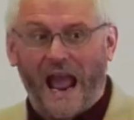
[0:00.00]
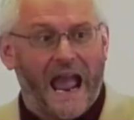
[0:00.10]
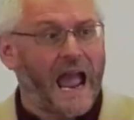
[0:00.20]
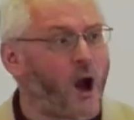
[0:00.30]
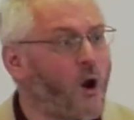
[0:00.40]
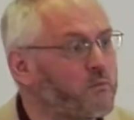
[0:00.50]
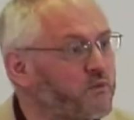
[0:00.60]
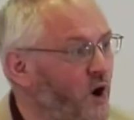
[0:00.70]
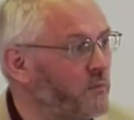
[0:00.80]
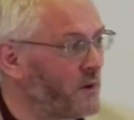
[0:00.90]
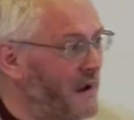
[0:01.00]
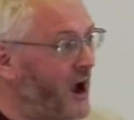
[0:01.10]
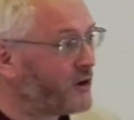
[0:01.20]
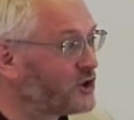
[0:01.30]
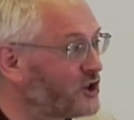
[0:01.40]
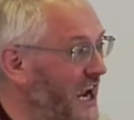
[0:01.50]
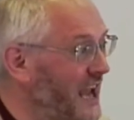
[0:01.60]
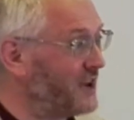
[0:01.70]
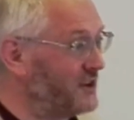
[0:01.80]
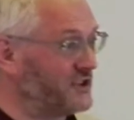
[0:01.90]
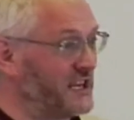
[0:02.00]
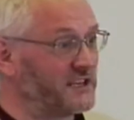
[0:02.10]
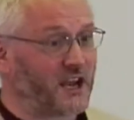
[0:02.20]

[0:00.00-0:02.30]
Our problem, our challenge is